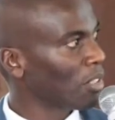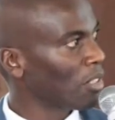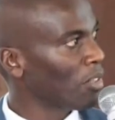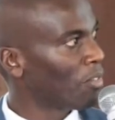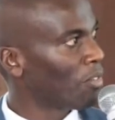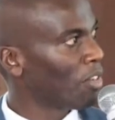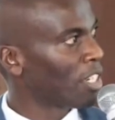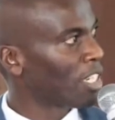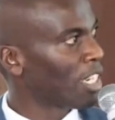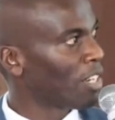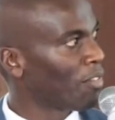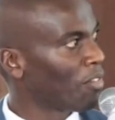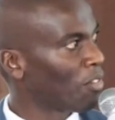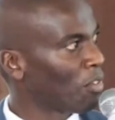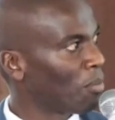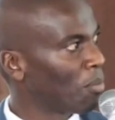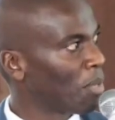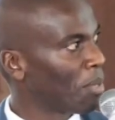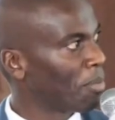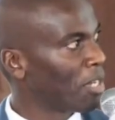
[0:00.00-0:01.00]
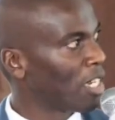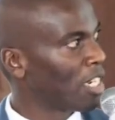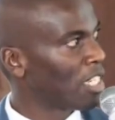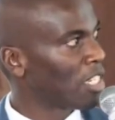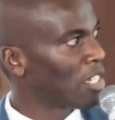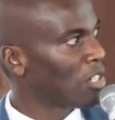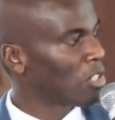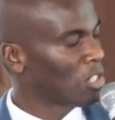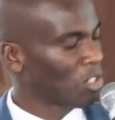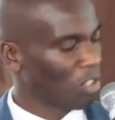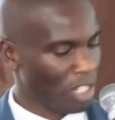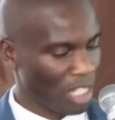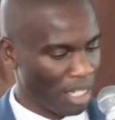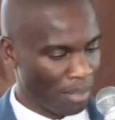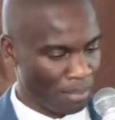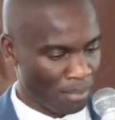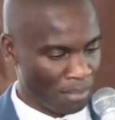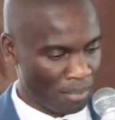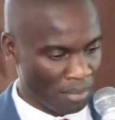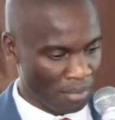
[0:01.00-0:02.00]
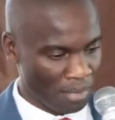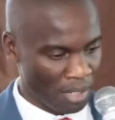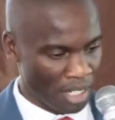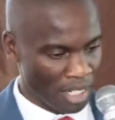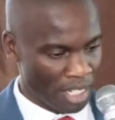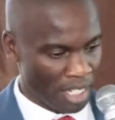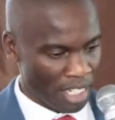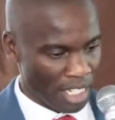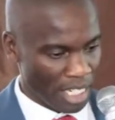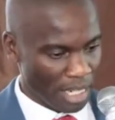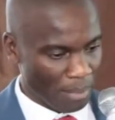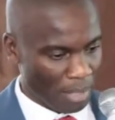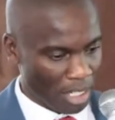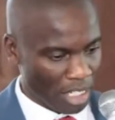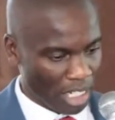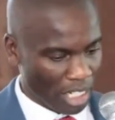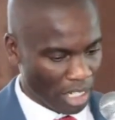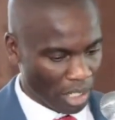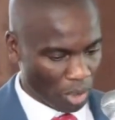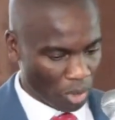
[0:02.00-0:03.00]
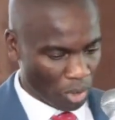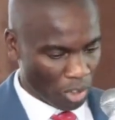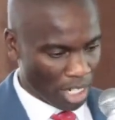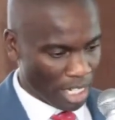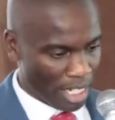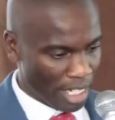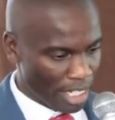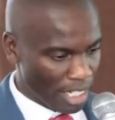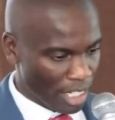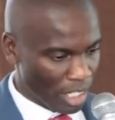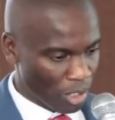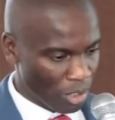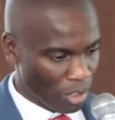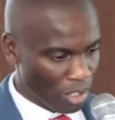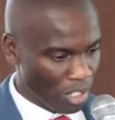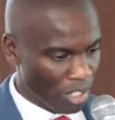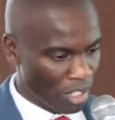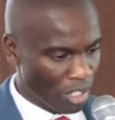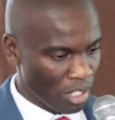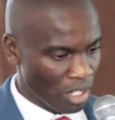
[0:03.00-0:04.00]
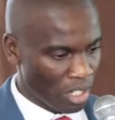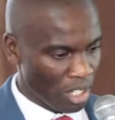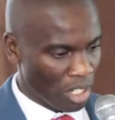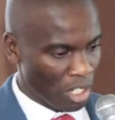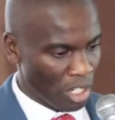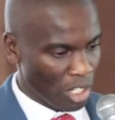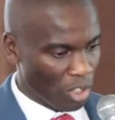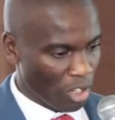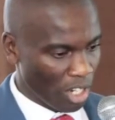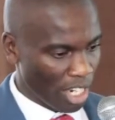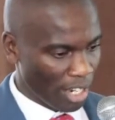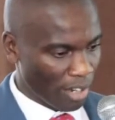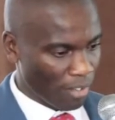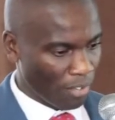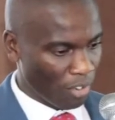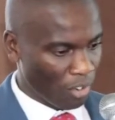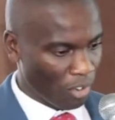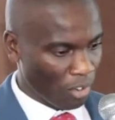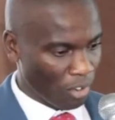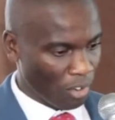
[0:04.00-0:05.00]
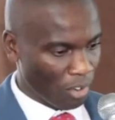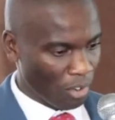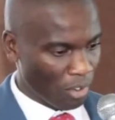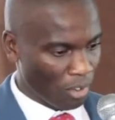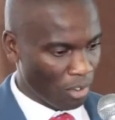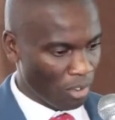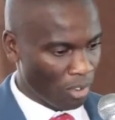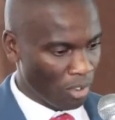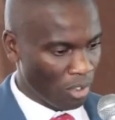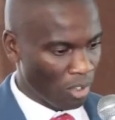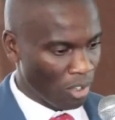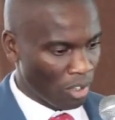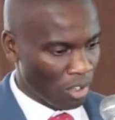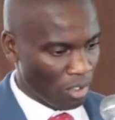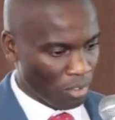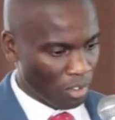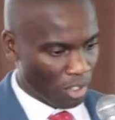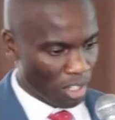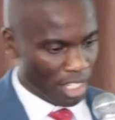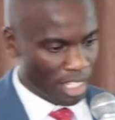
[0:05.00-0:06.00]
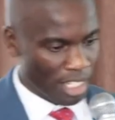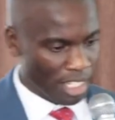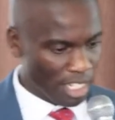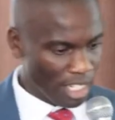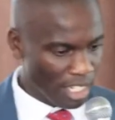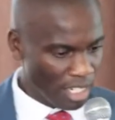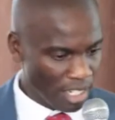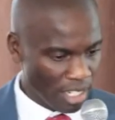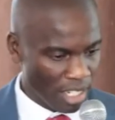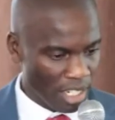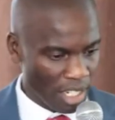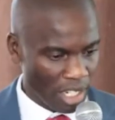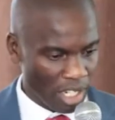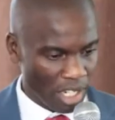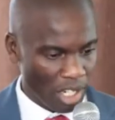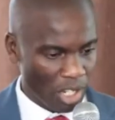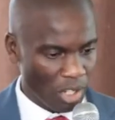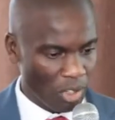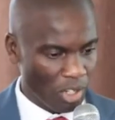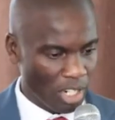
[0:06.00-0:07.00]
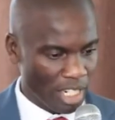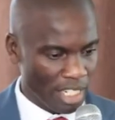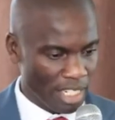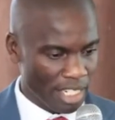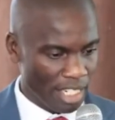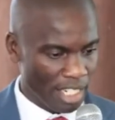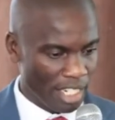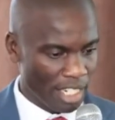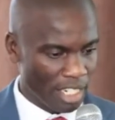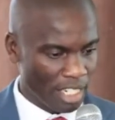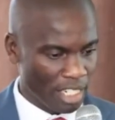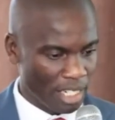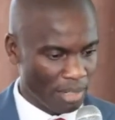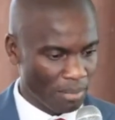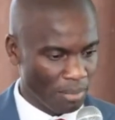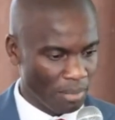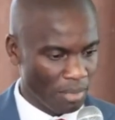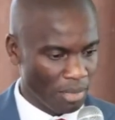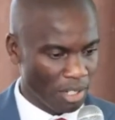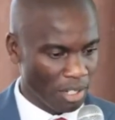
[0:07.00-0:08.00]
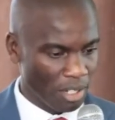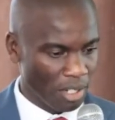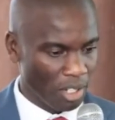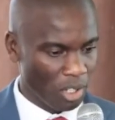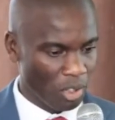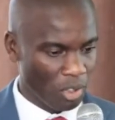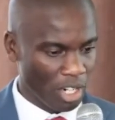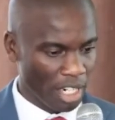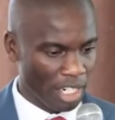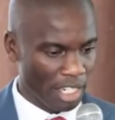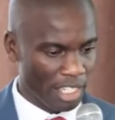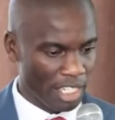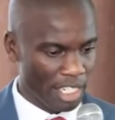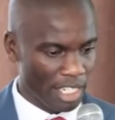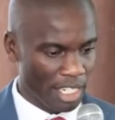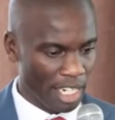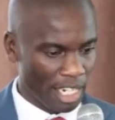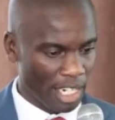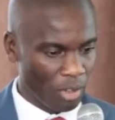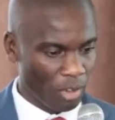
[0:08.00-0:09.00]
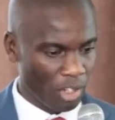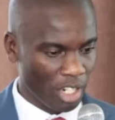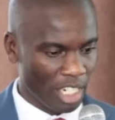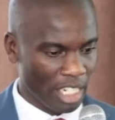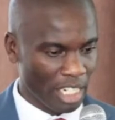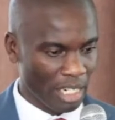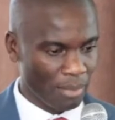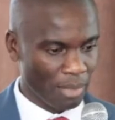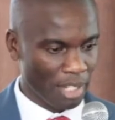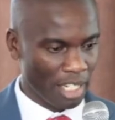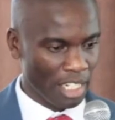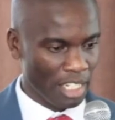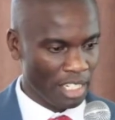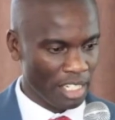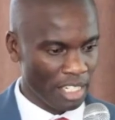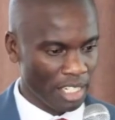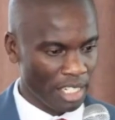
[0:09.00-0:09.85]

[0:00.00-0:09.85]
funded from maybe NGOs or some other organizations. So, like for this, you can see income. You can register new income here.